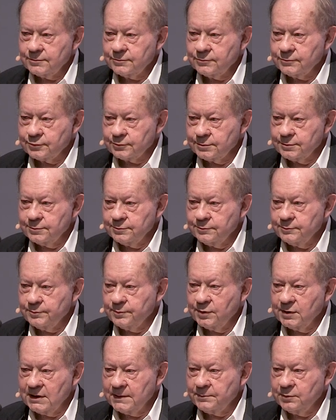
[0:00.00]
through
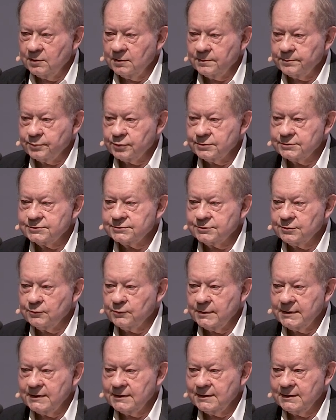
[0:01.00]
people
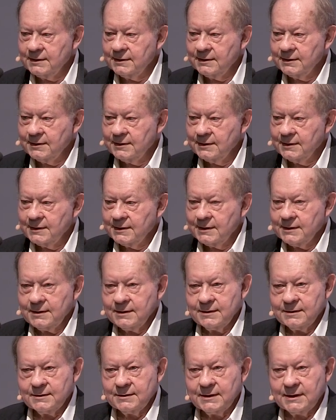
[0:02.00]
pursuing
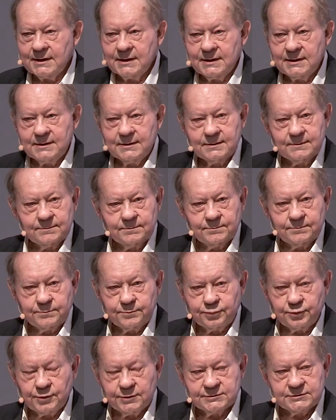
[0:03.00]
the
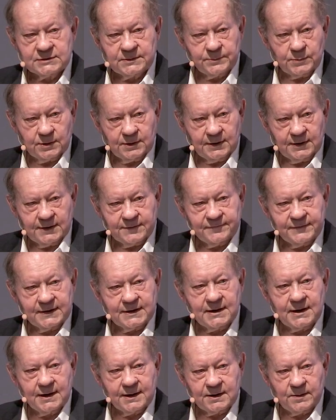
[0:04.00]
principle of
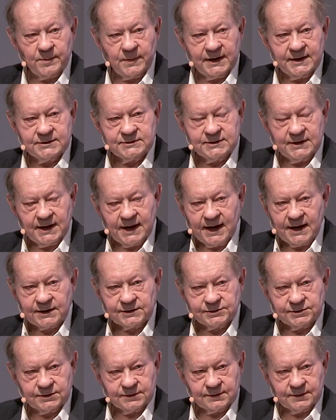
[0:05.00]
economizing
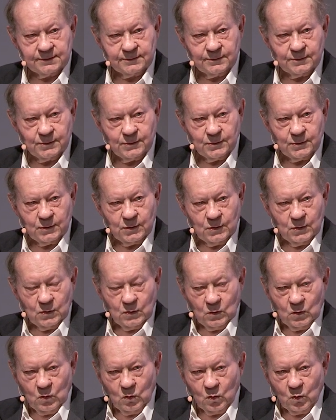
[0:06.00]
action,
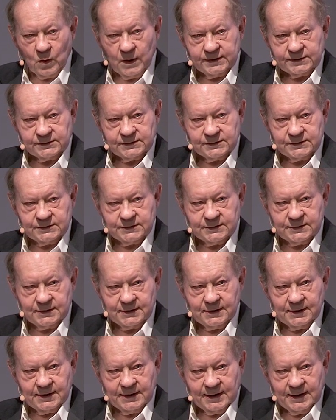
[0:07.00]
which
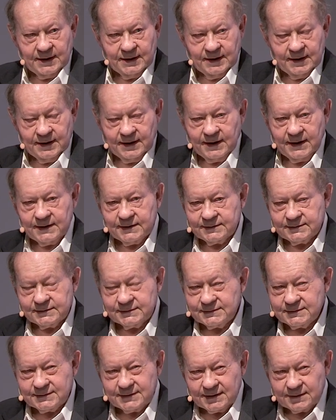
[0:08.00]

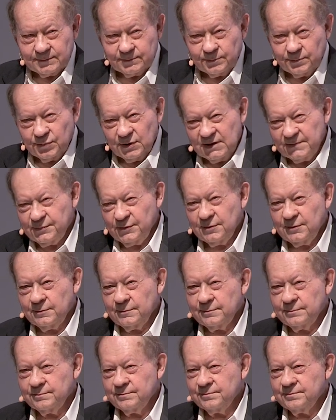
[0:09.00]
is that
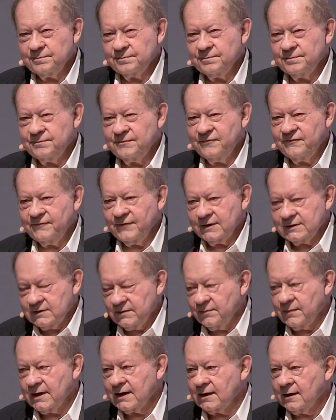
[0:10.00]
people
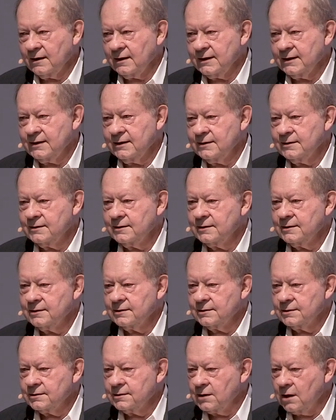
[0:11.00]
fundamentally
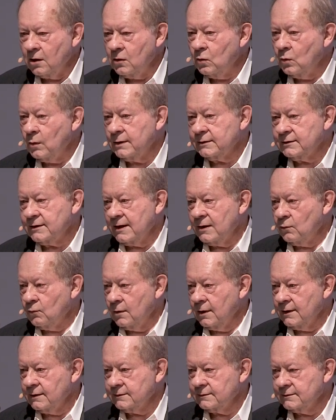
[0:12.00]
know what they
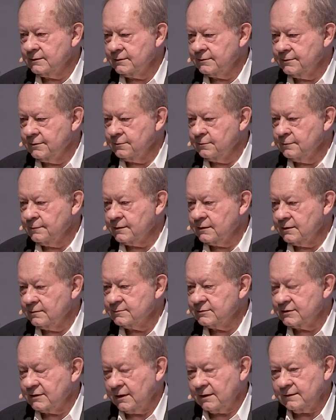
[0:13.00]
want to do with
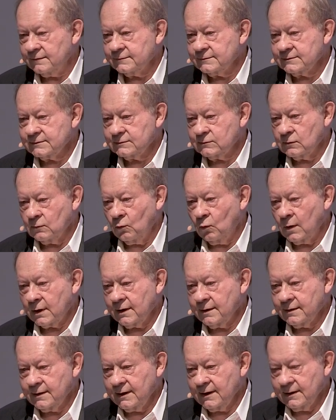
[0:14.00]
themselves. One
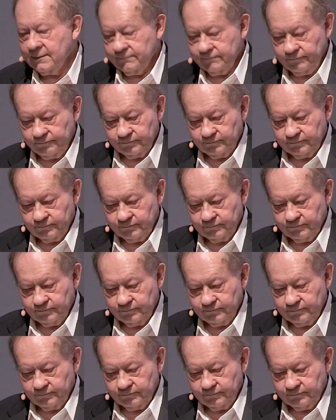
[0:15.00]
of the